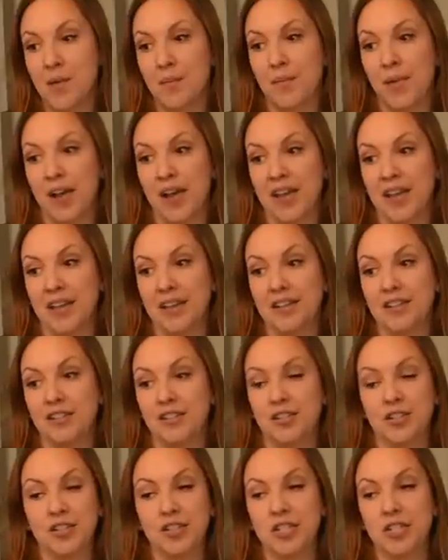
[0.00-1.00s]

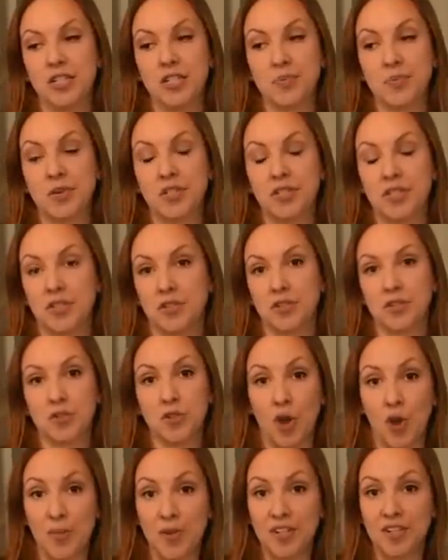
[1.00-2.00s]
But she just puts in
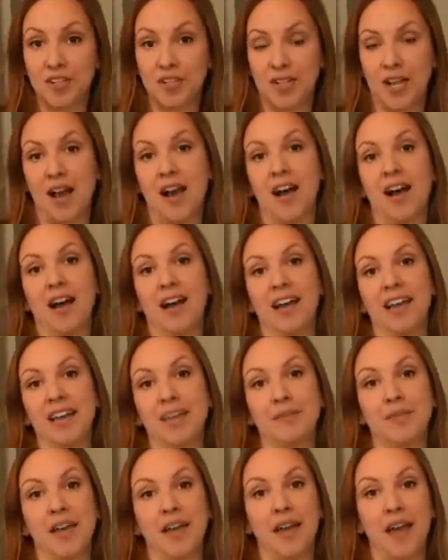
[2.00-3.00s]
so much
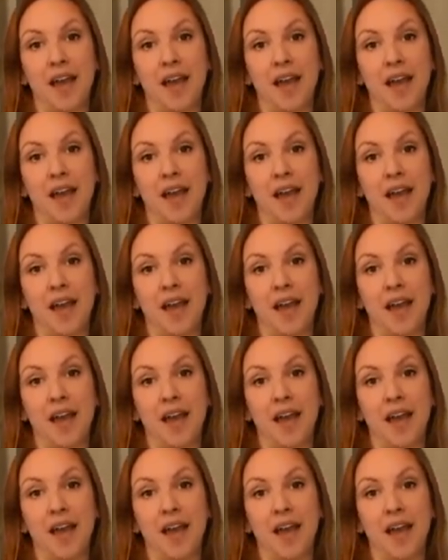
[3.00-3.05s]
time and